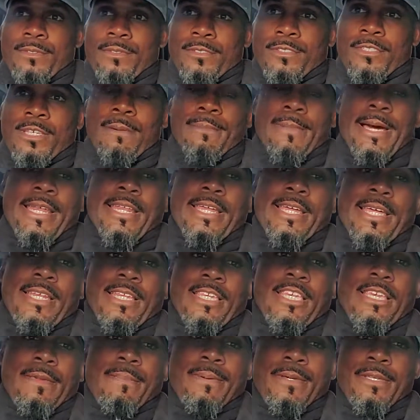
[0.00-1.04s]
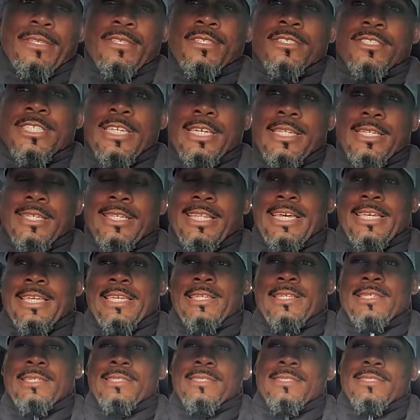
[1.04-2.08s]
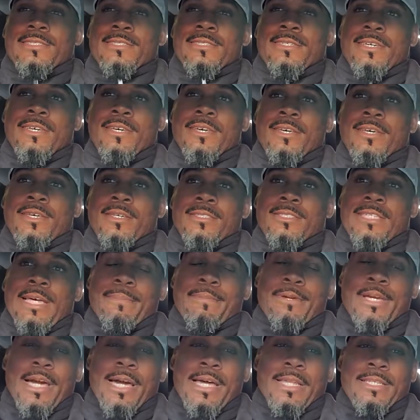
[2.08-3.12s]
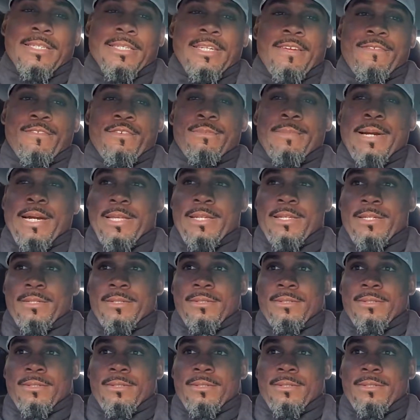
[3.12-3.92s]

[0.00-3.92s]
Somebody got to keep it and tell it like it is. Stop calling everybody.